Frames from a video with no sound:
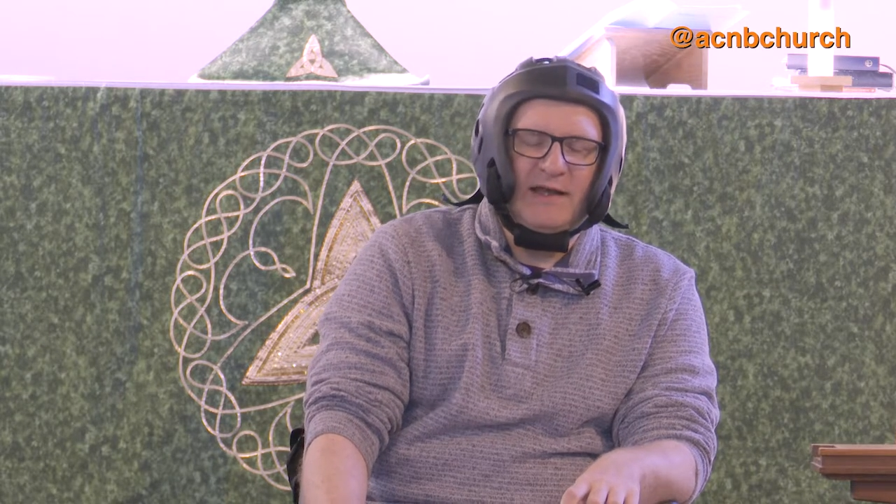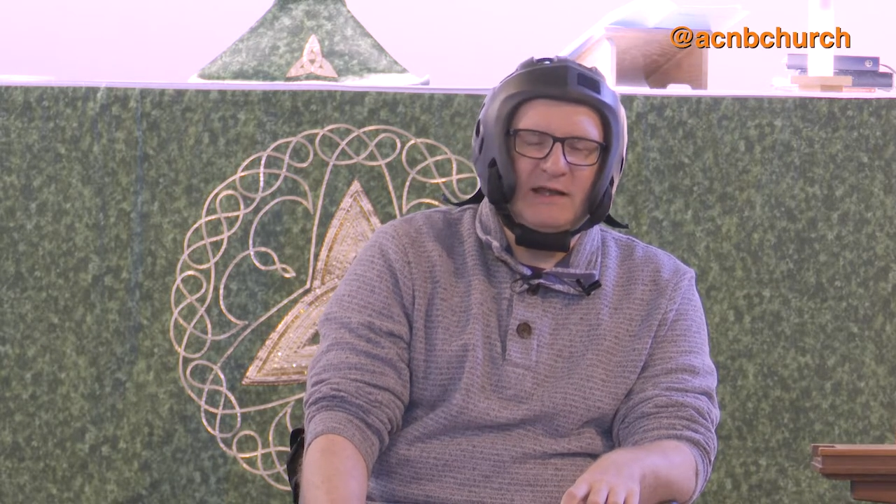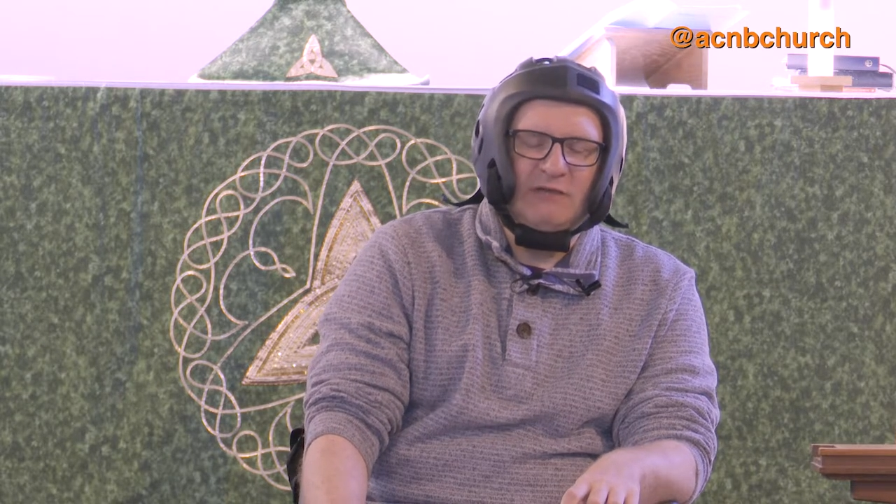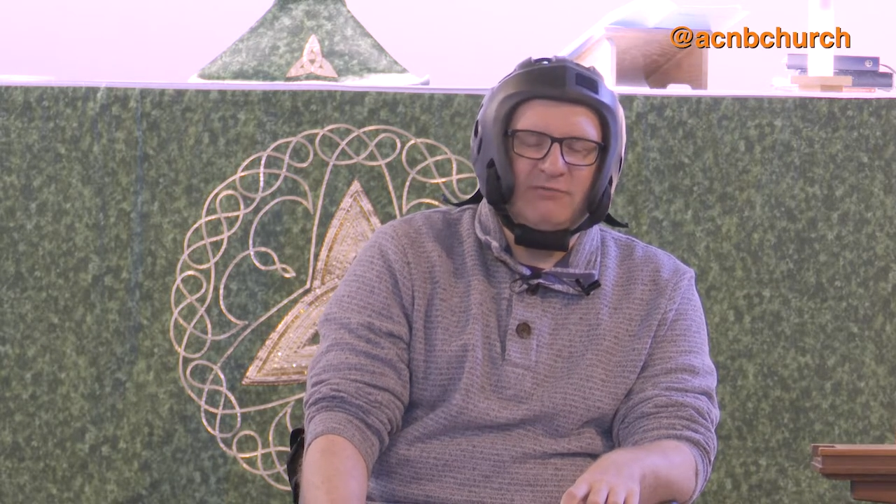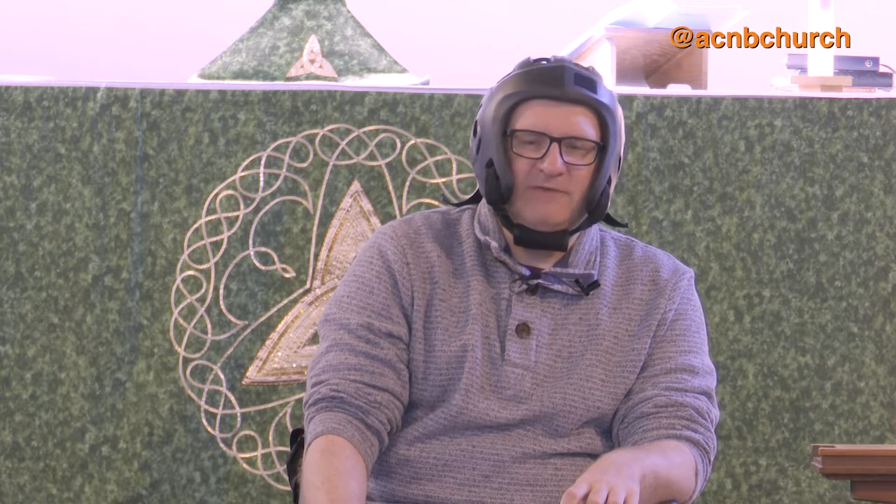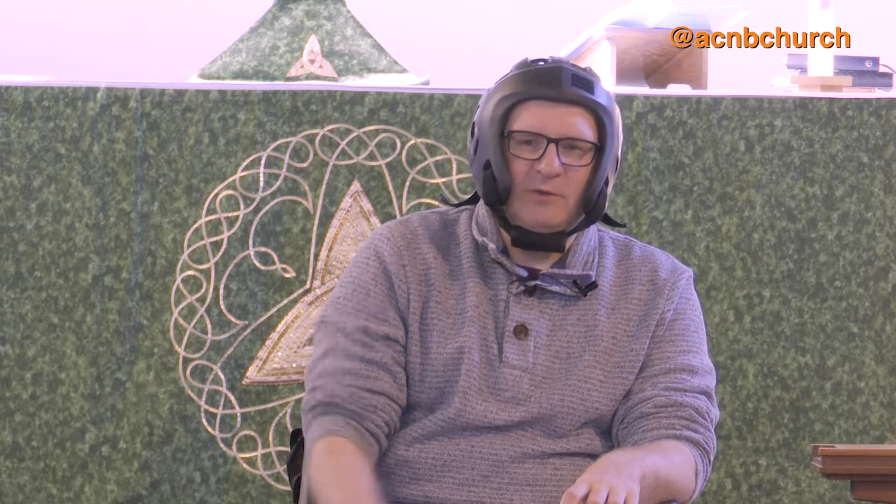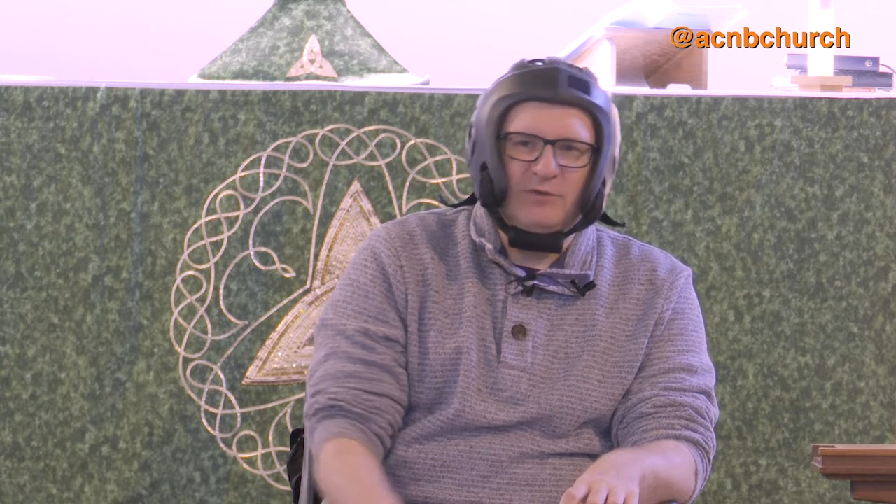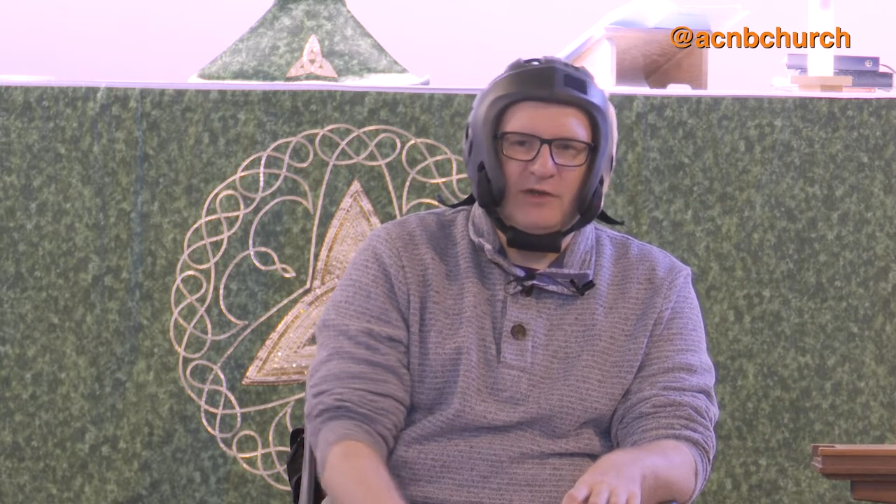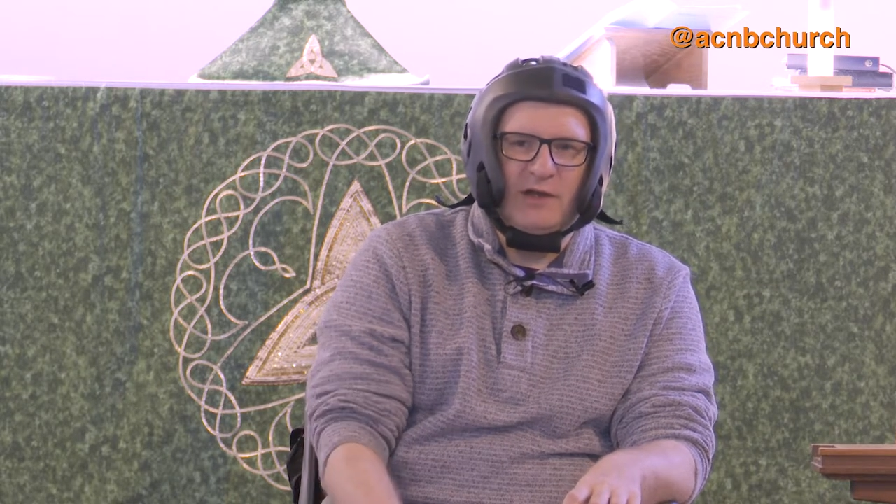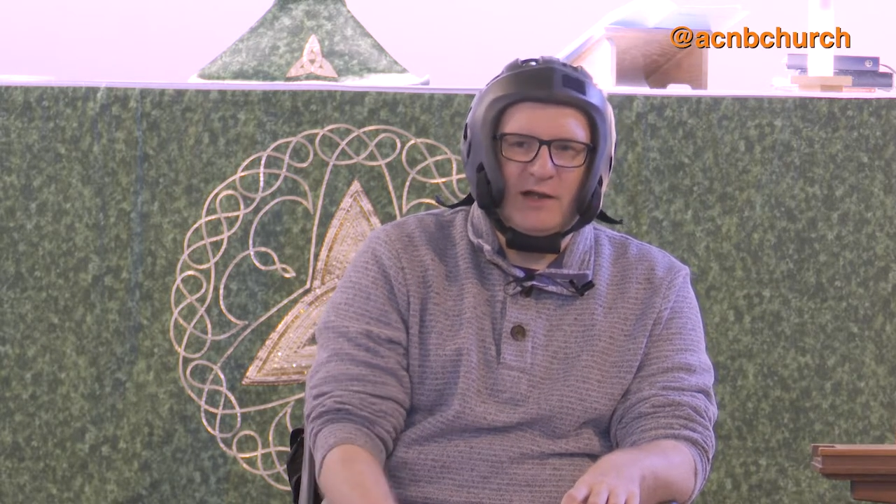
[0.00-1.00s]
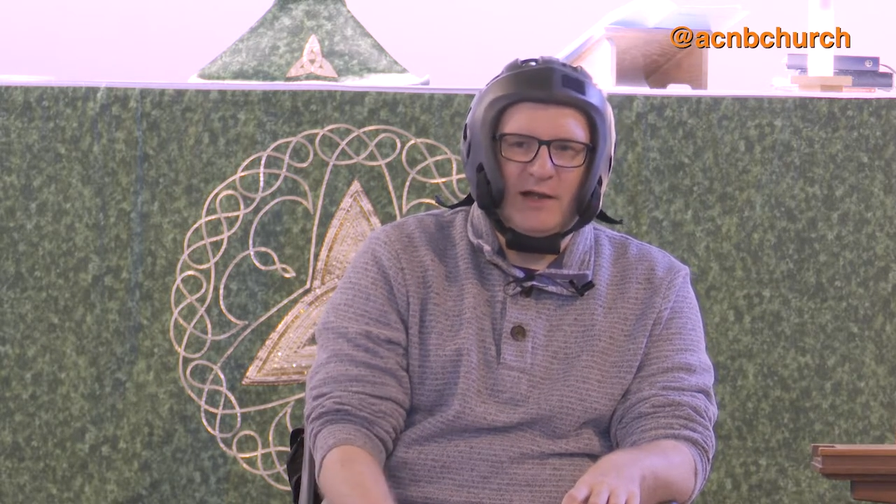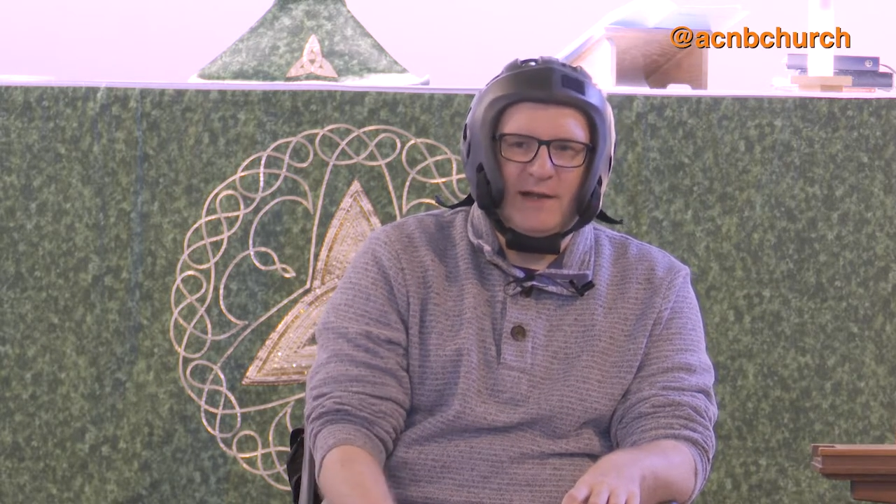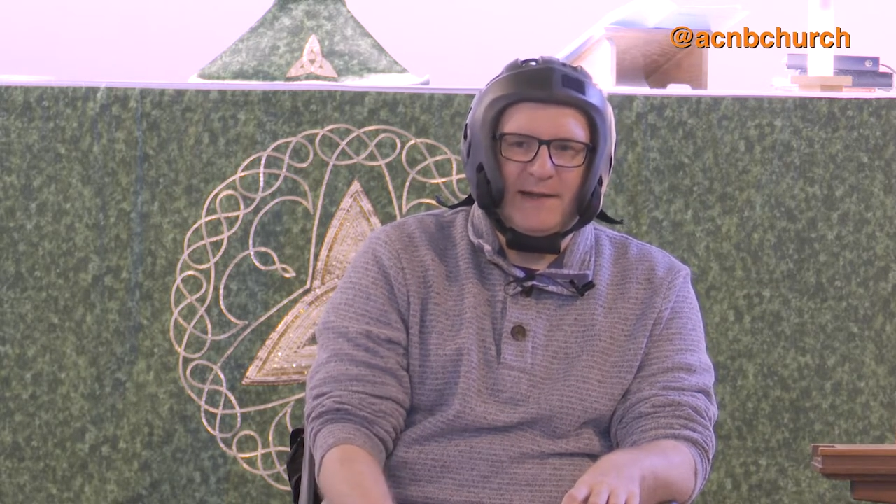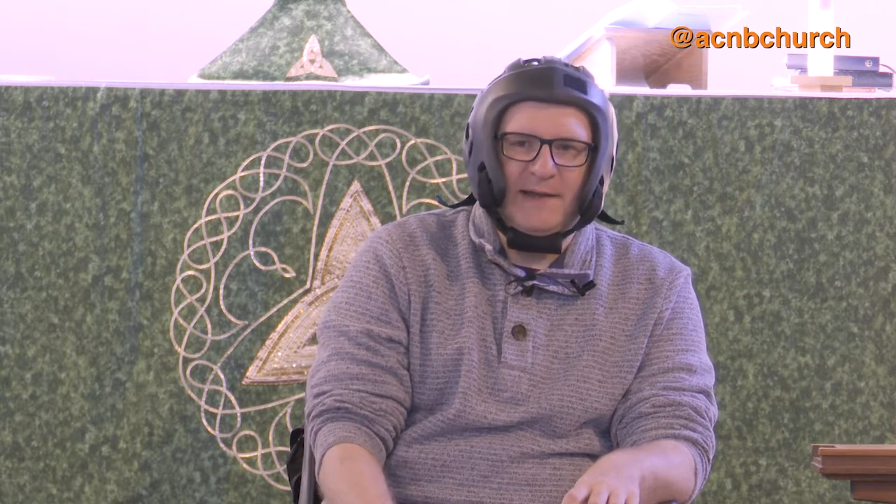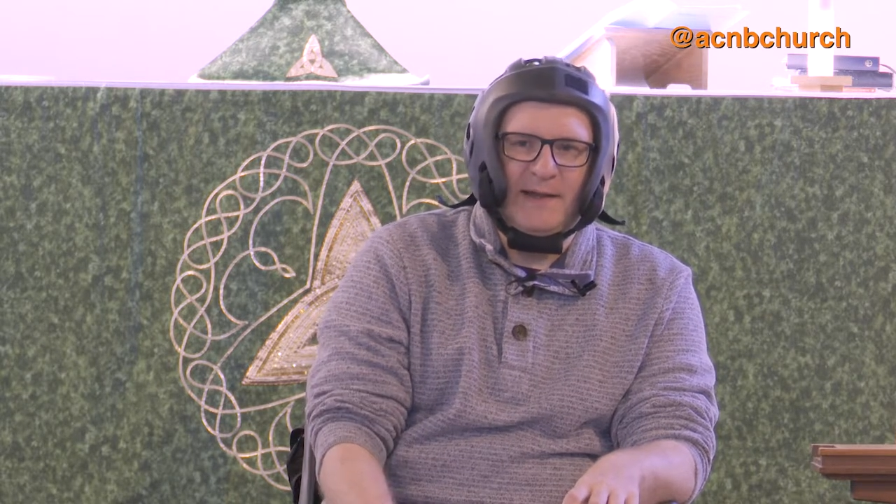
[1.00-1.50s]
And it feels
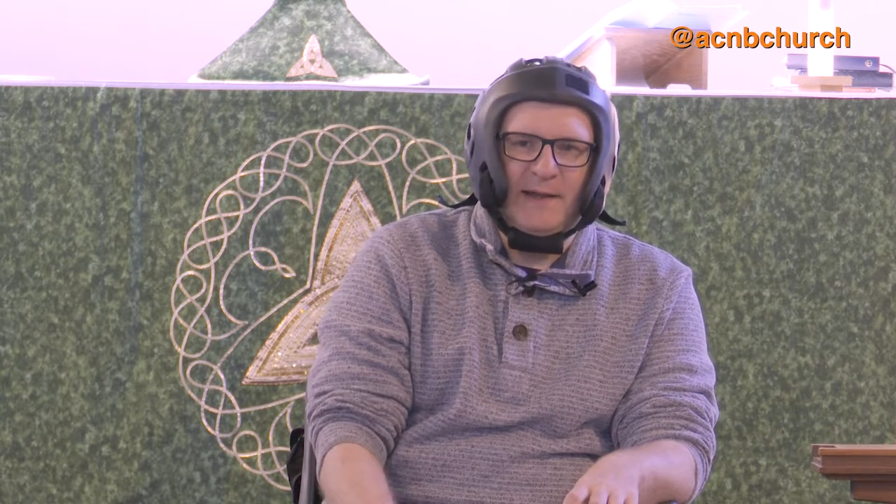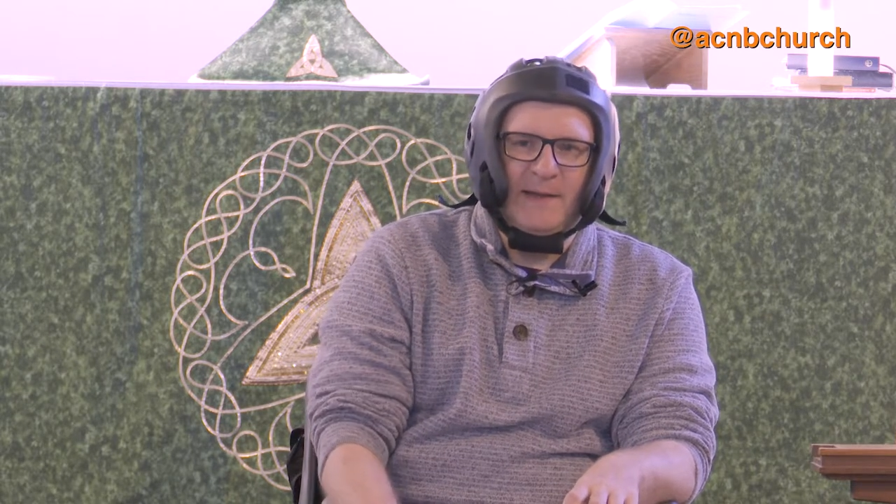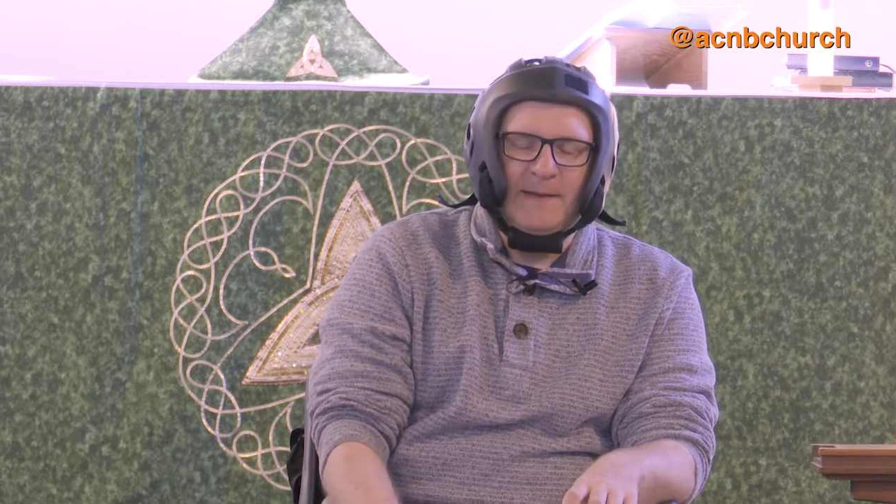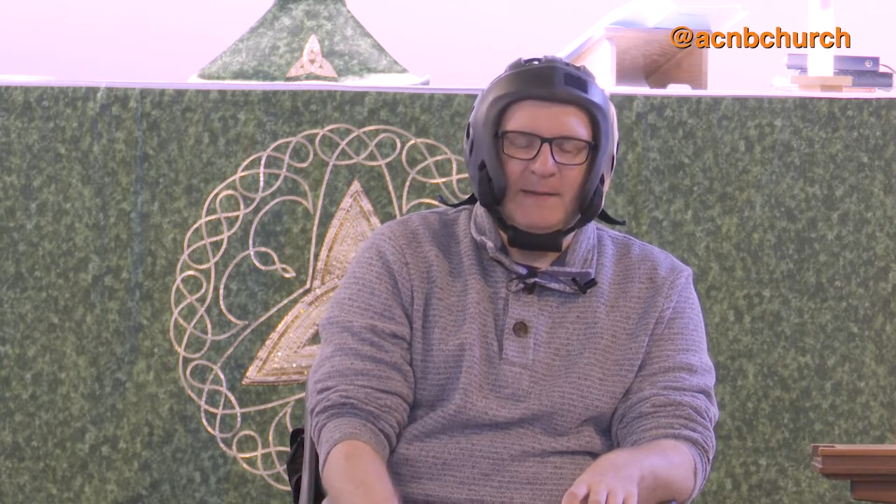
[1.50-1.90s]
unclear